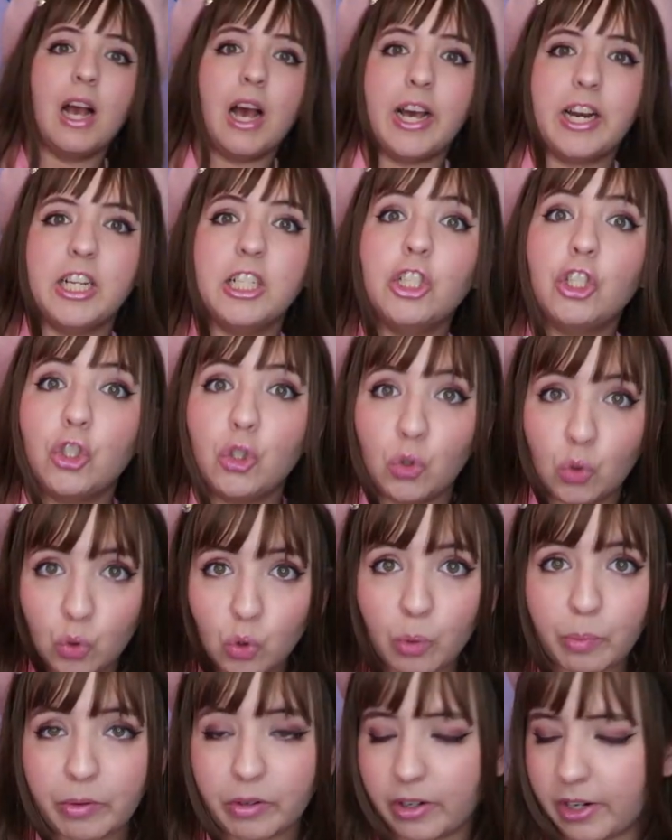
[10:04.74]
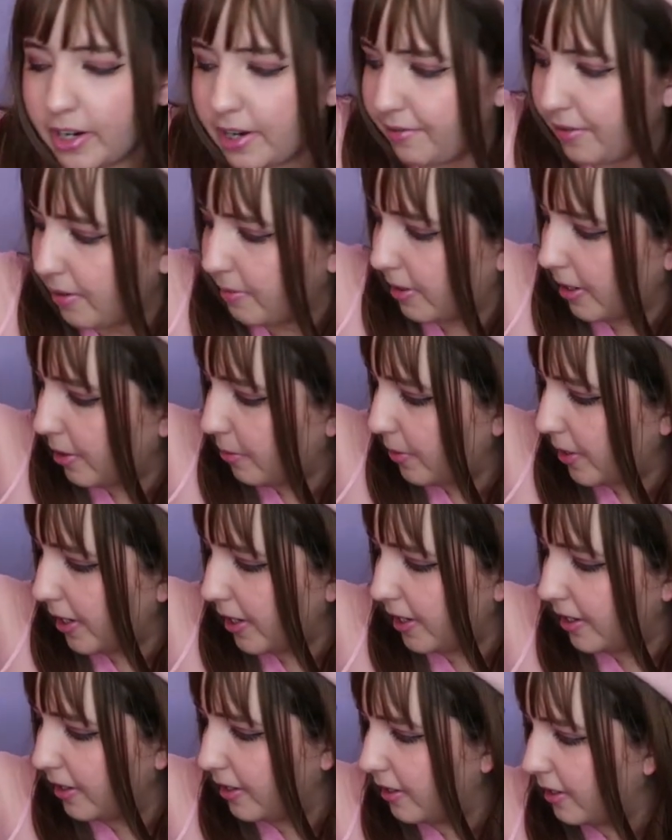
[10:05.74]
and it's super heavy by the
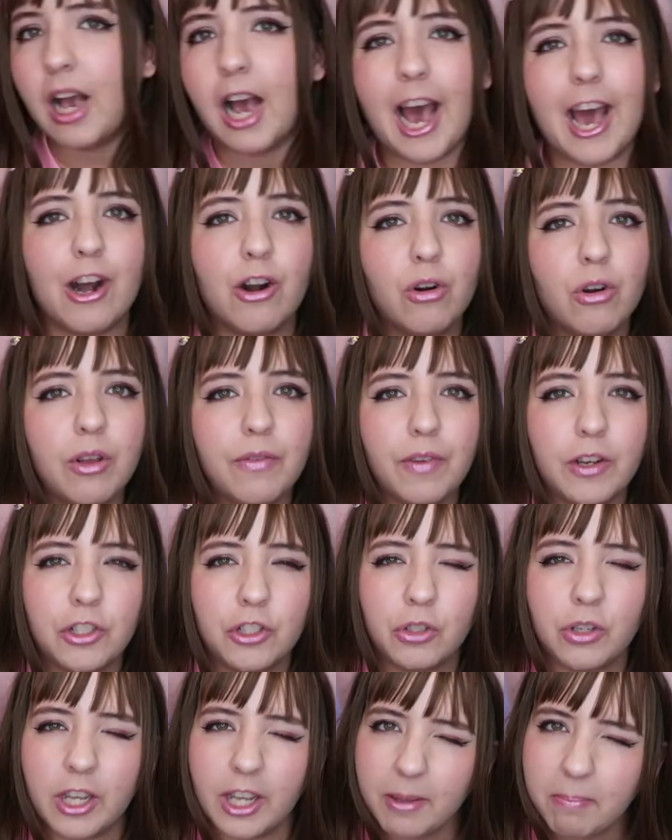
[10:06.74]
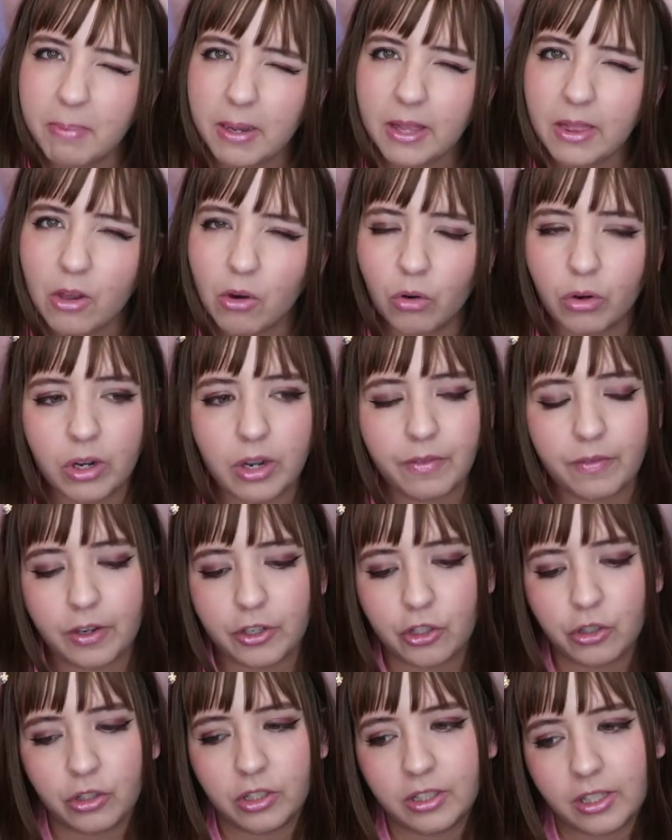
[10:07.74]
way. I don't know if I should keep it or if I
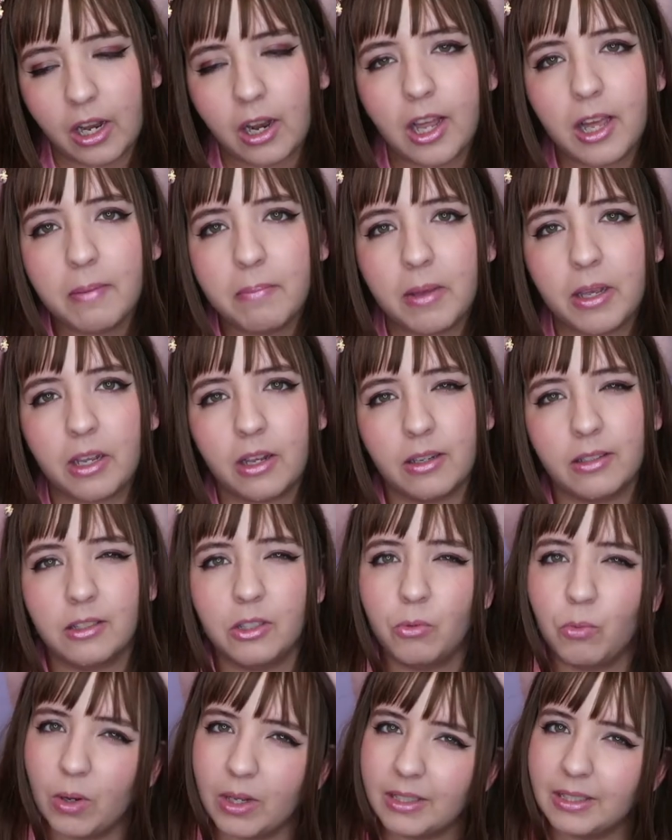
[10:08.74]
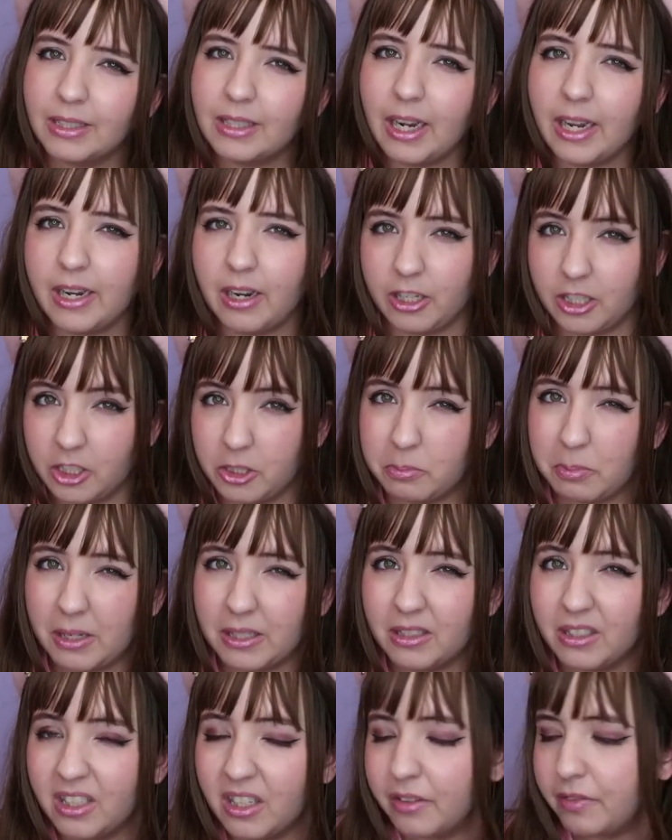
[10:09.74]
should sell it because it was kind of
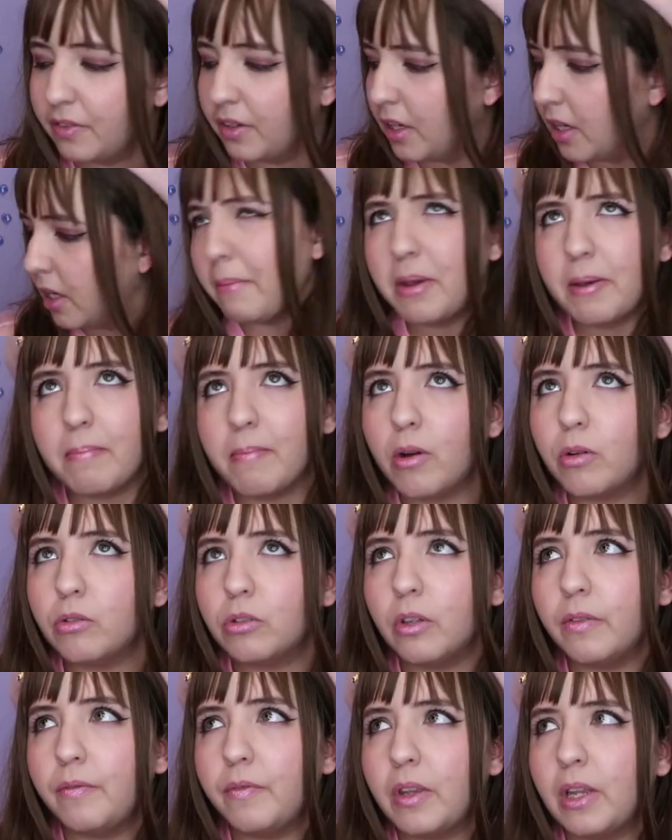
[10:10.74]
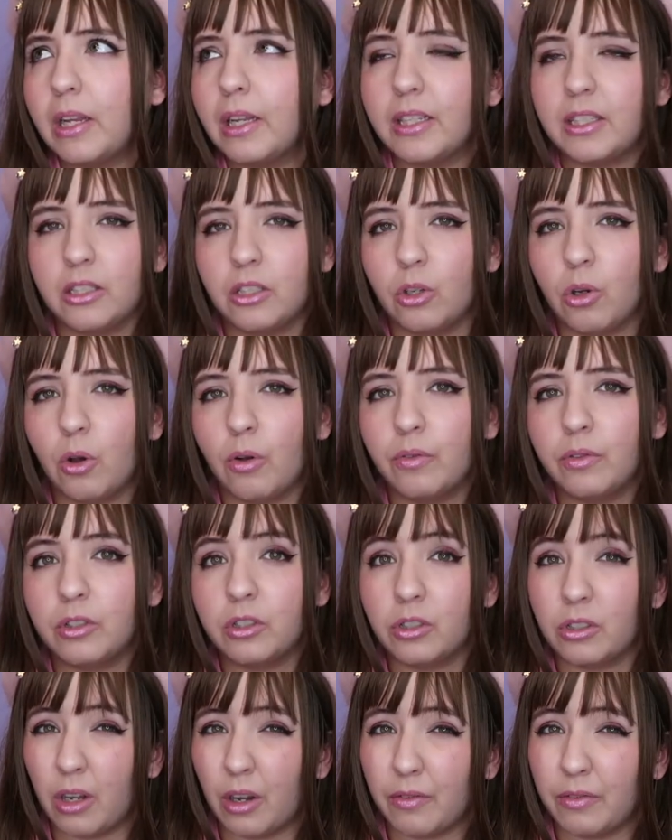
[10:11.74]
expensive. I mean, most of the Lazy Oaf
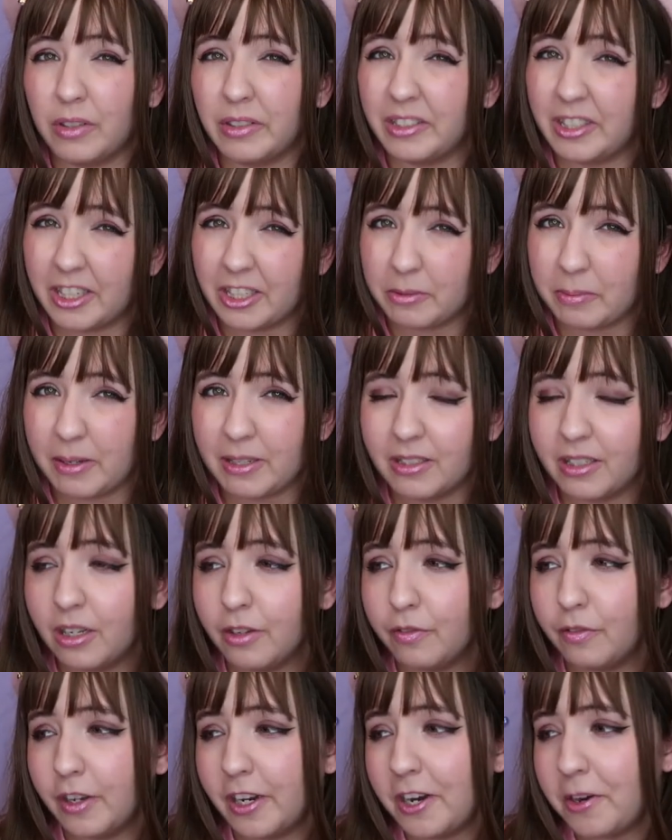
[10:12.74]
stuff is expensive